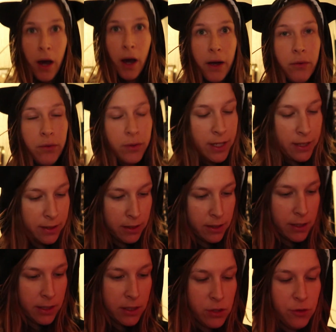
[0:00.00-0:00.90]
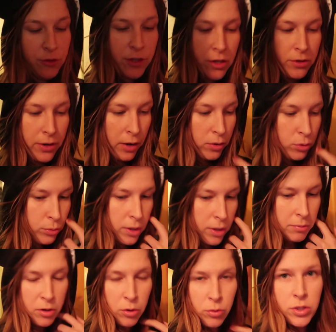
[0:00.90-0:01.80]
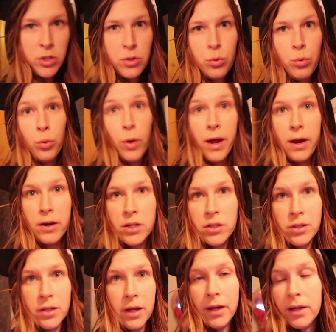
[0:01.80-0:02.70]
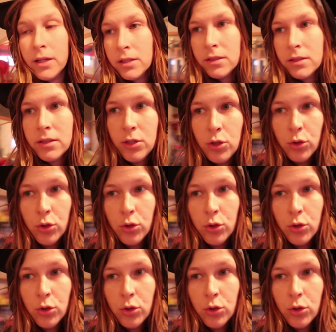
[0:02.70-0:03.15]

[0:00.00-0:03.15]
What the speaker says: I really need to figure out what I'm going to wear tonight,